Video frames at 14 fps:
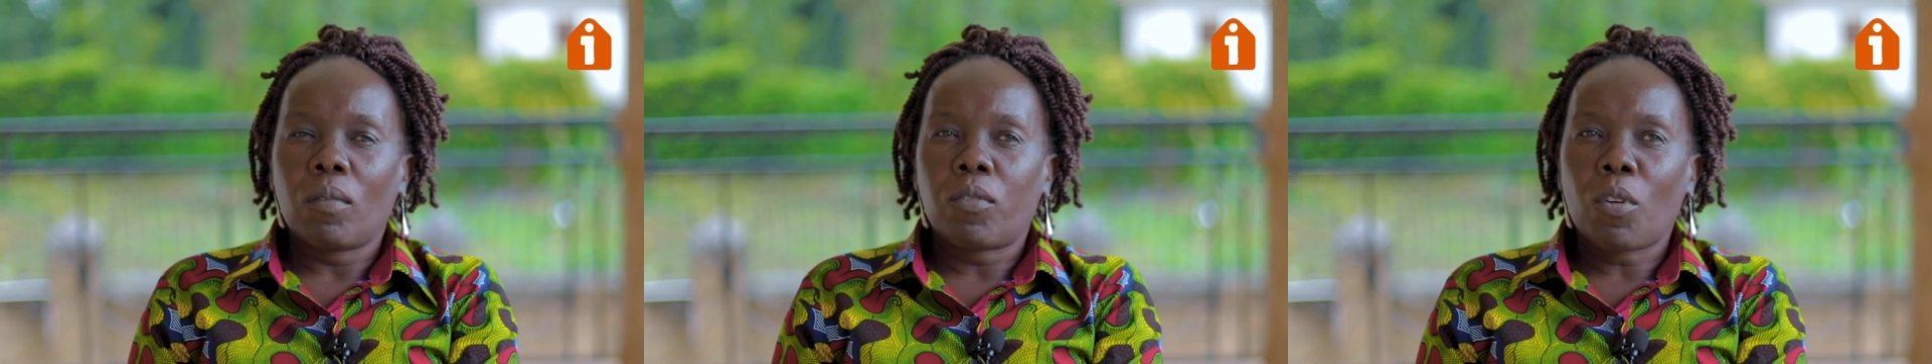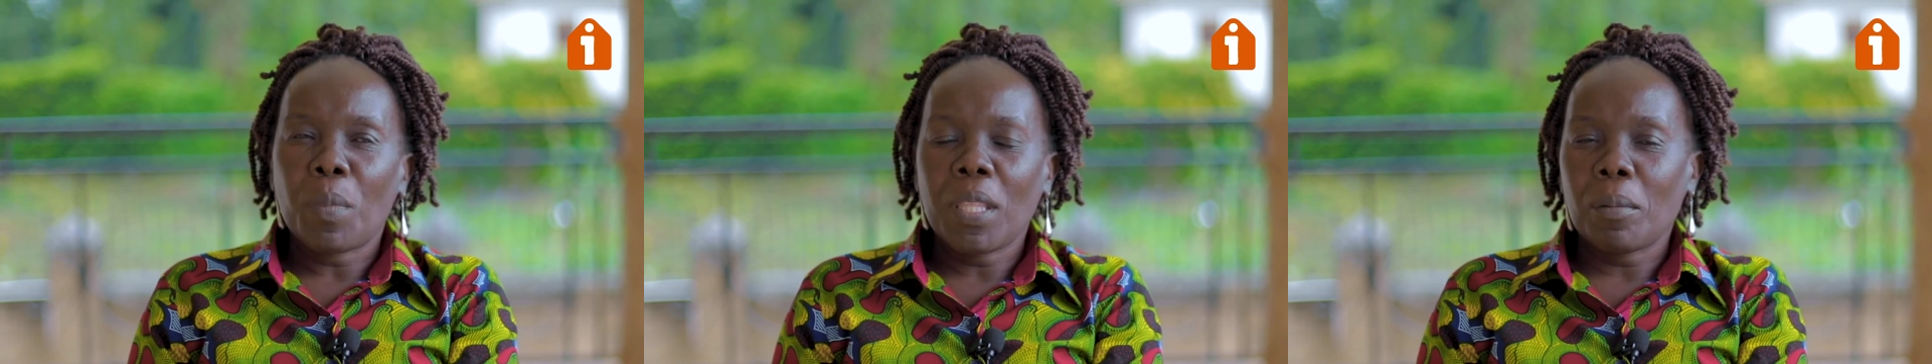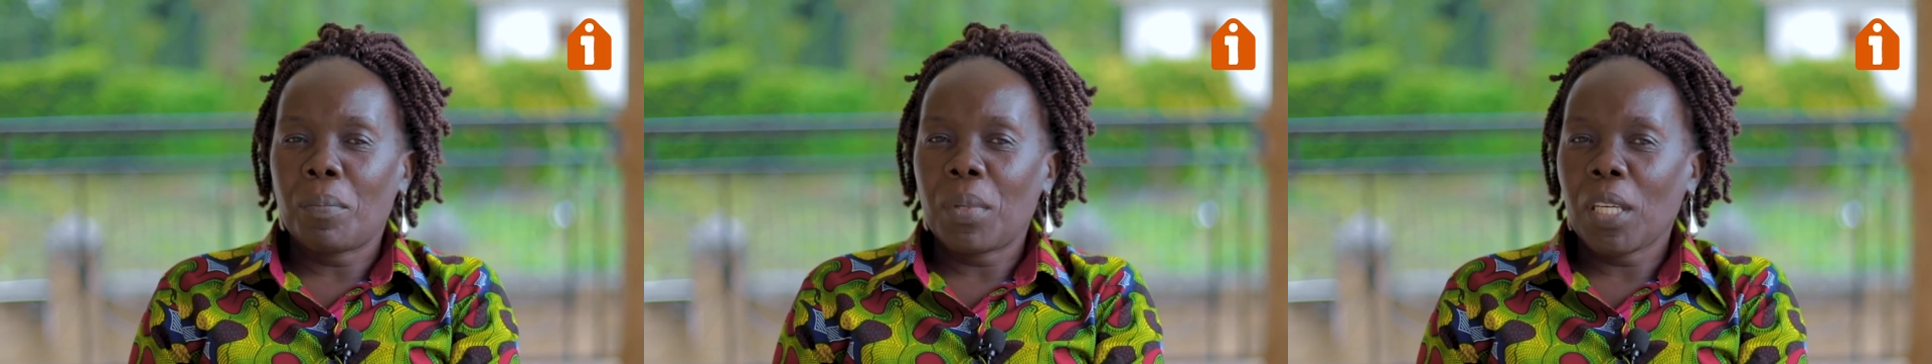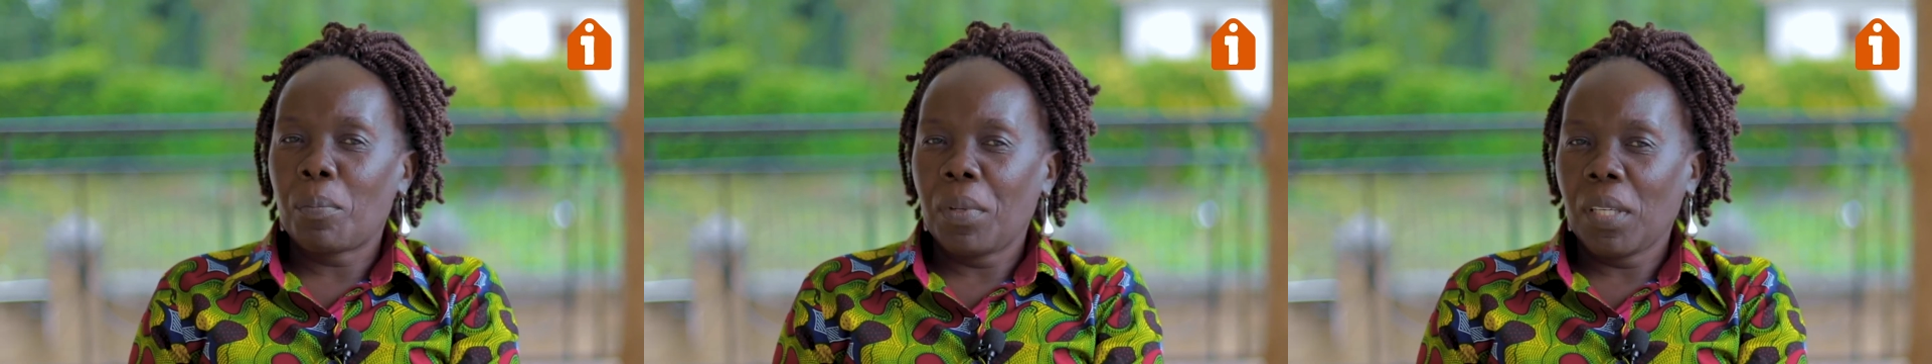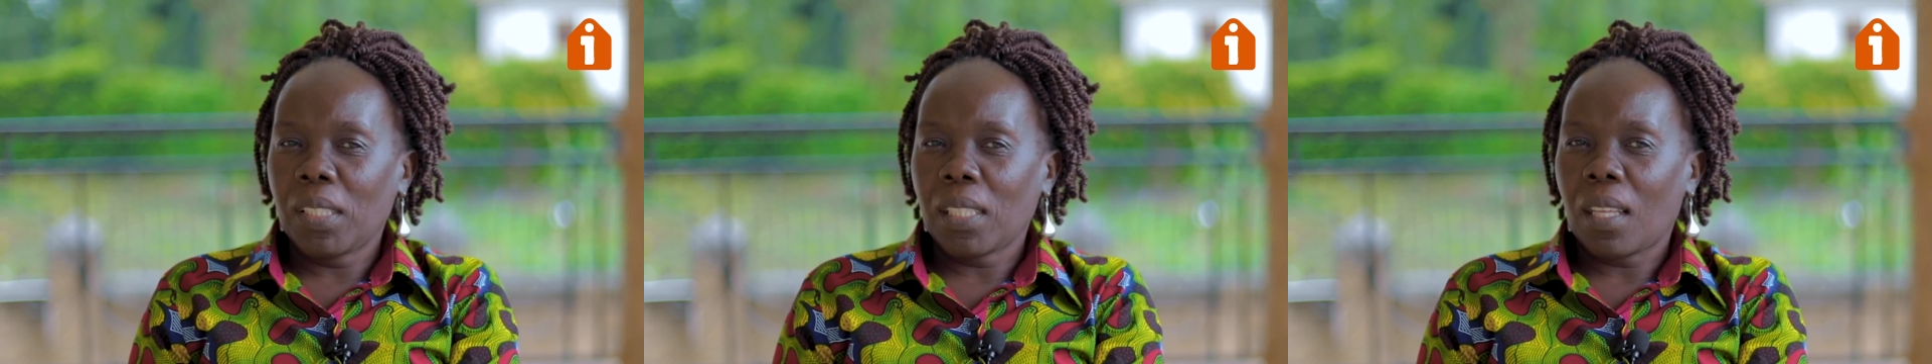For me, the
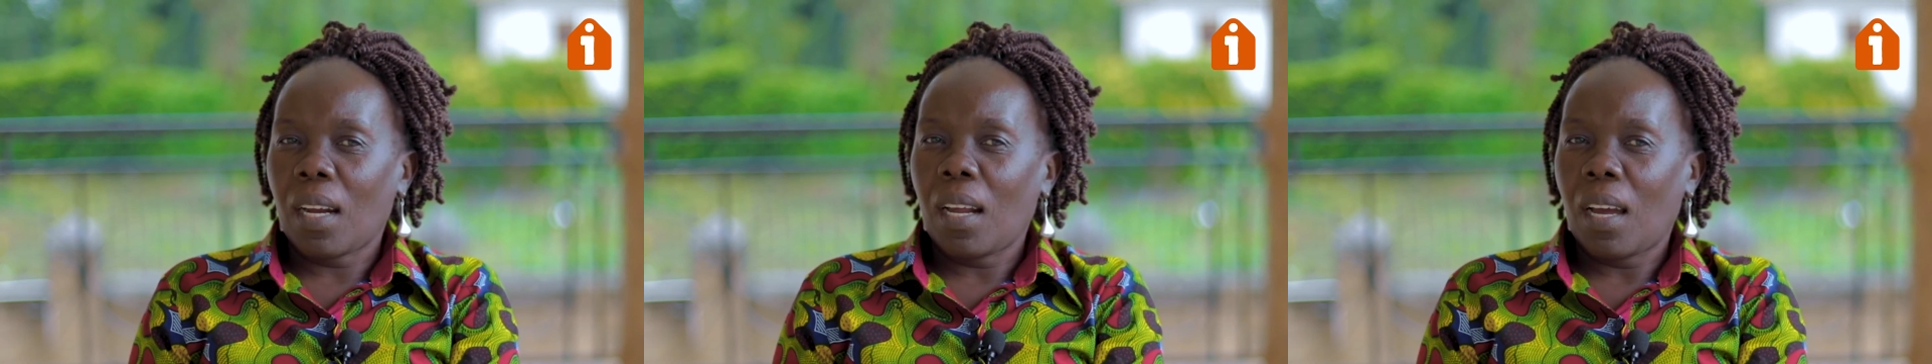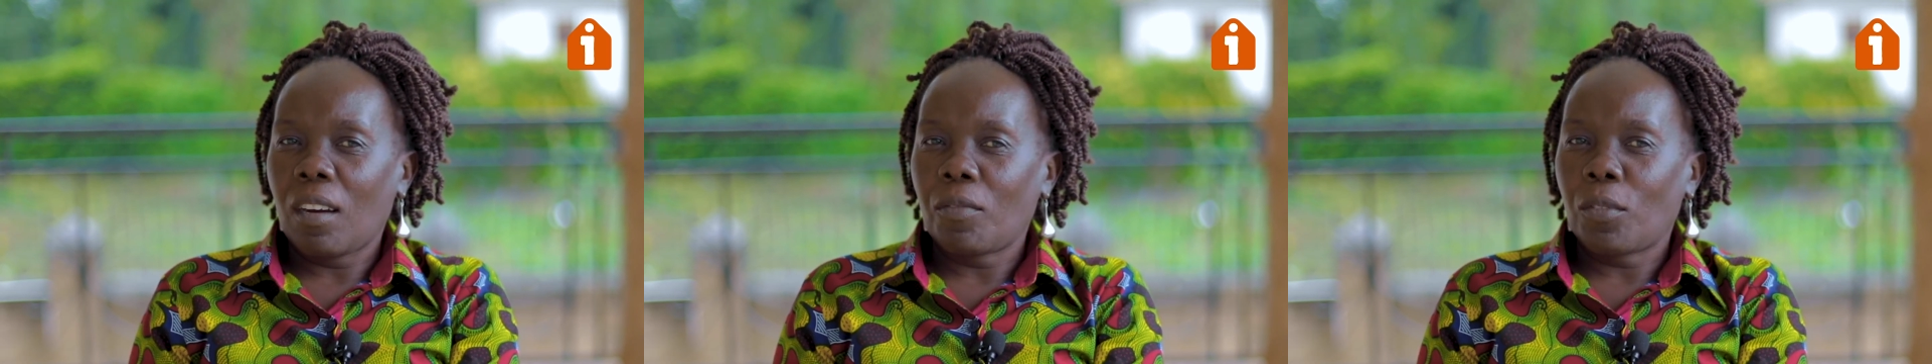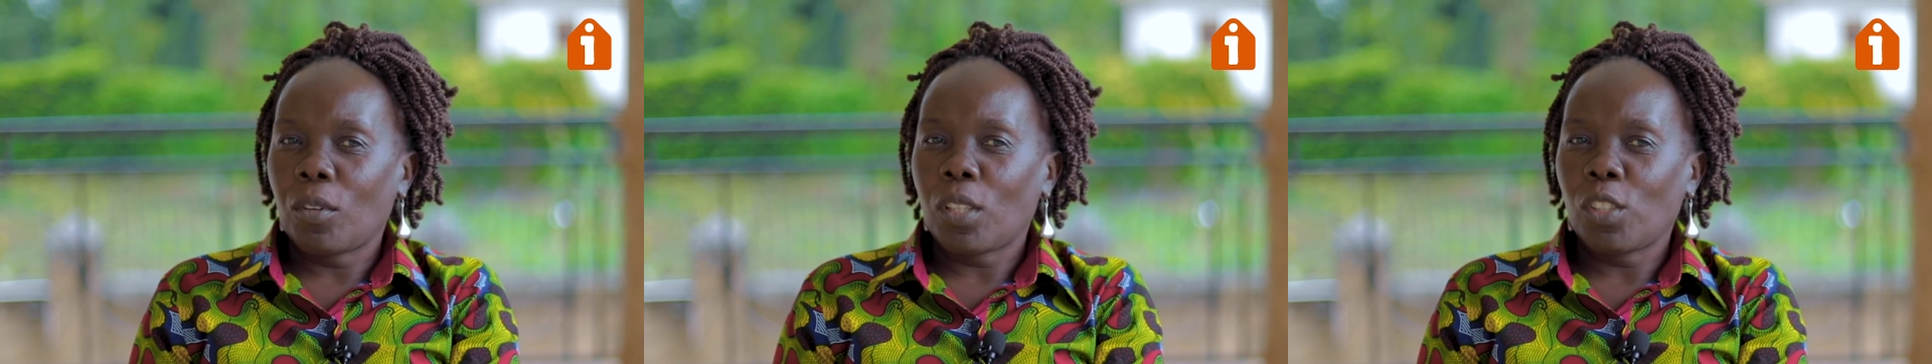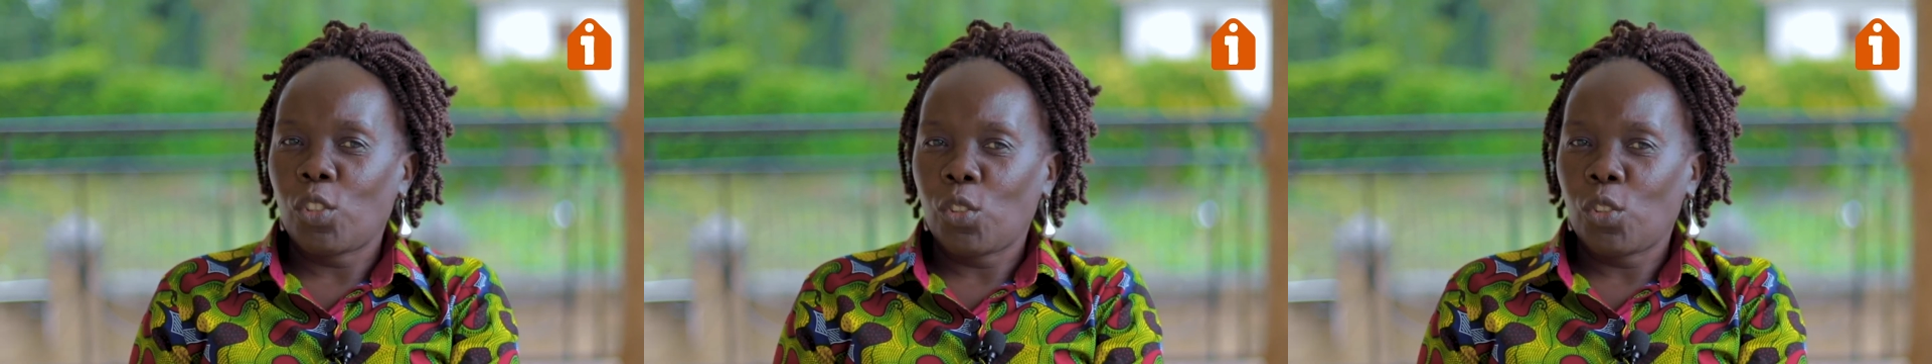big picture that I have for the